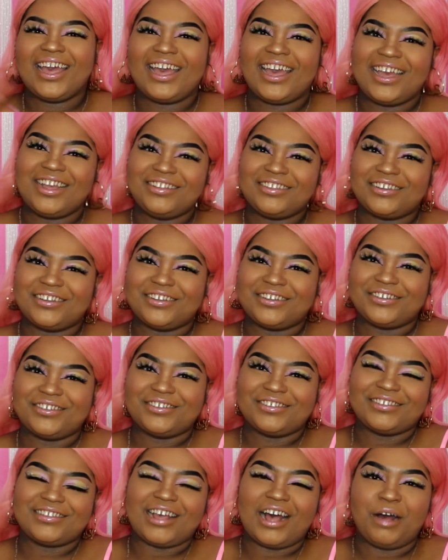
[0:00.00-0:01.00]
Hey
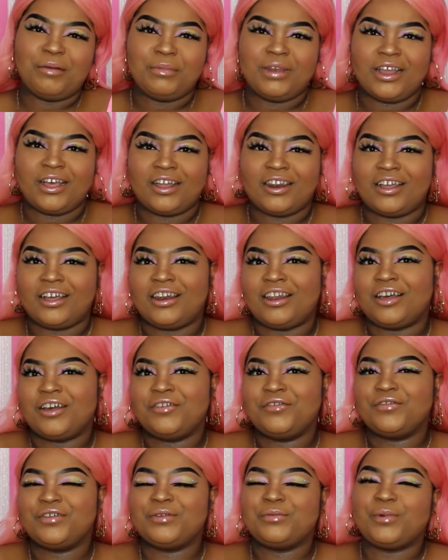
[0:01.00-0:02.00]
dolls, I'm
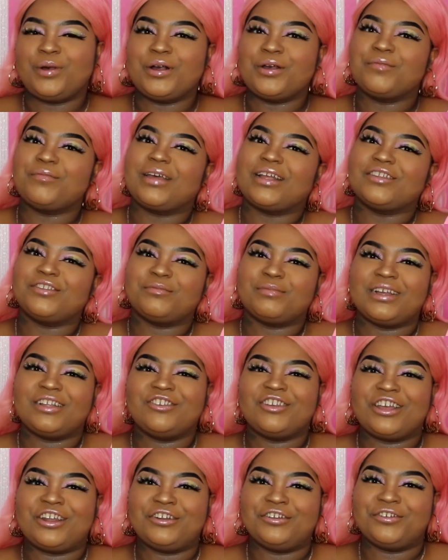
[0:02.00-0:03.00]
LaLaLove and welcome back to my
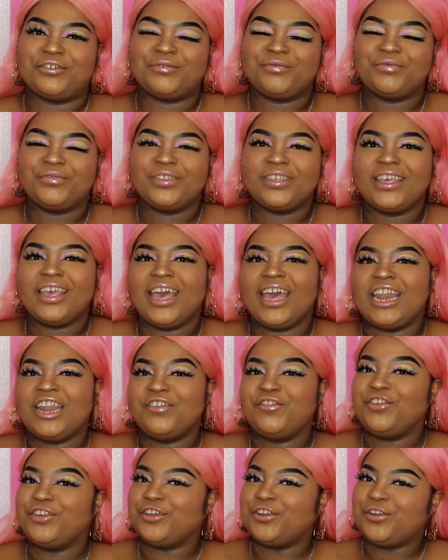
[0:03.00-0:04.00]
channel. And
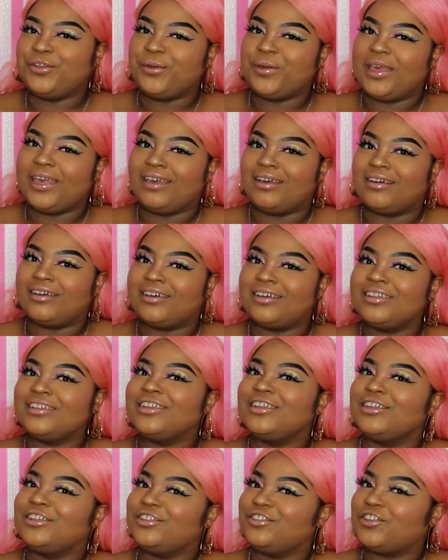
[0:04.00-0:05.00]
if you're new here,
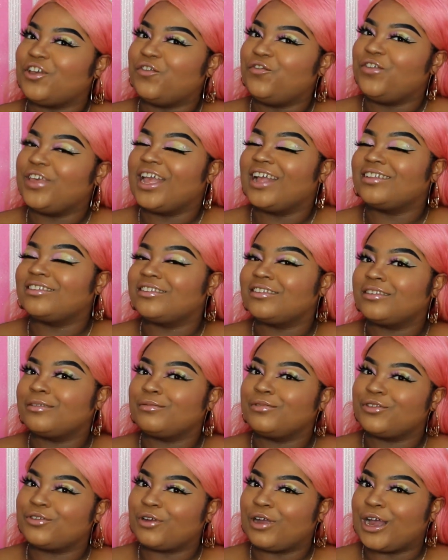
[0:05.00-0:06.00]
don't forget to
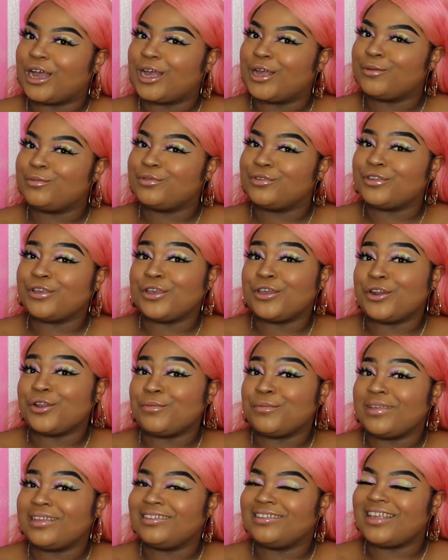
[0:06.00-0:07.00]
subscribe so you
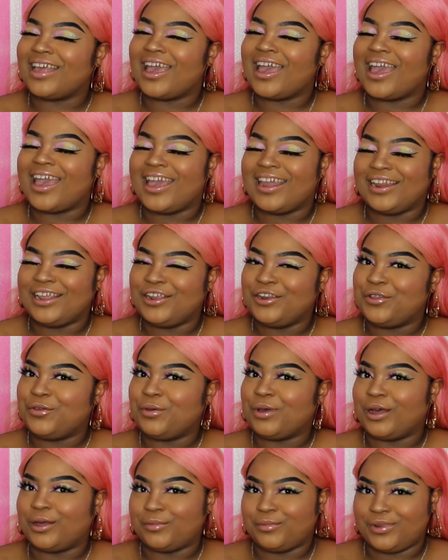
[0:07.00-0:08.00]
don't miss any new
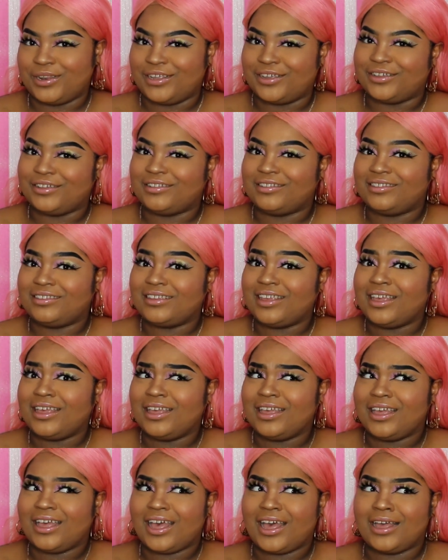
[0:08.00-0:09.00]
uploads.
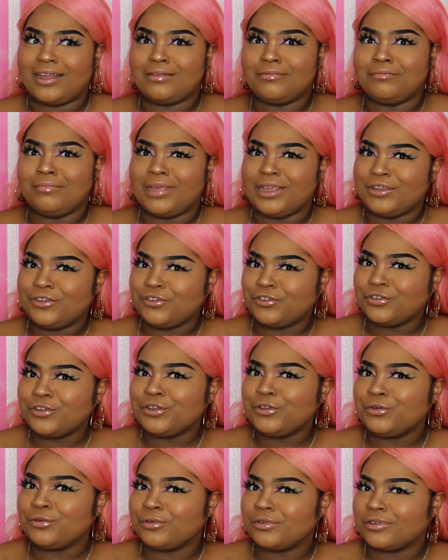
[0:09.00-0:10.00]
And make sure
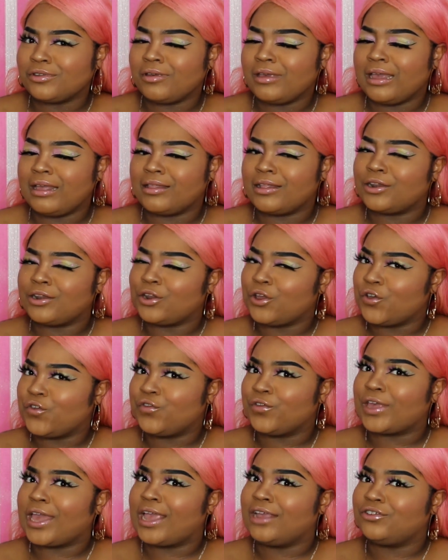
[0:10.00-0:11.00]
you also get that
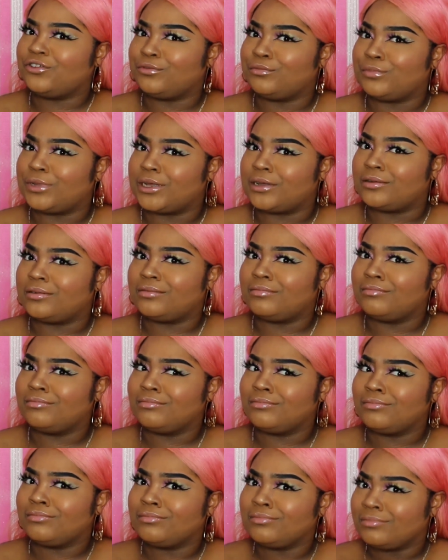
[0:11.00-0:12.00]
notification bell.
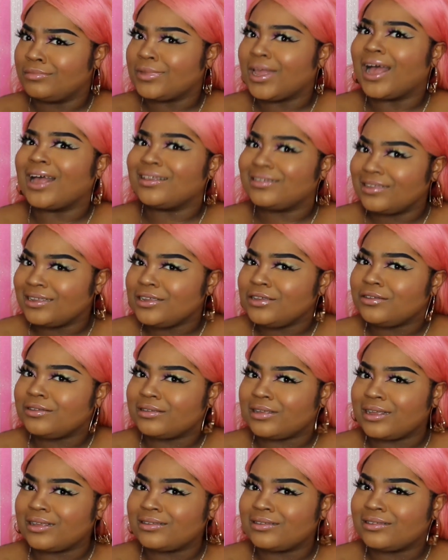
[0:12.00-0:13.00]
I see you,
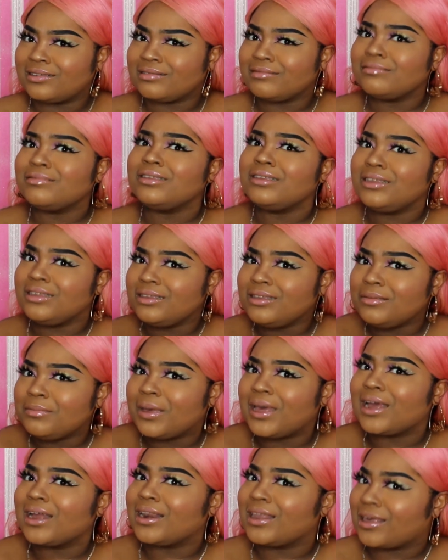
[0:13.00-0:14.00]
sis. You
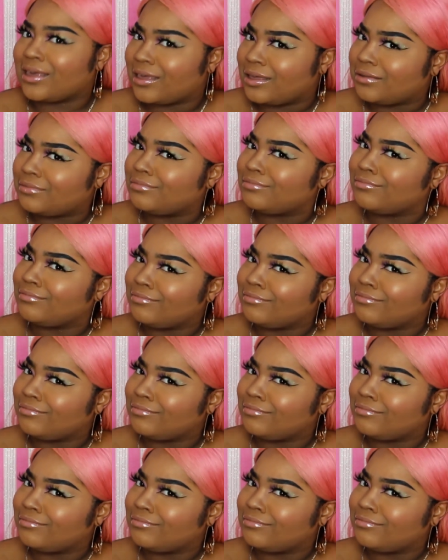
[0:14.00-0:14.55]
better click it.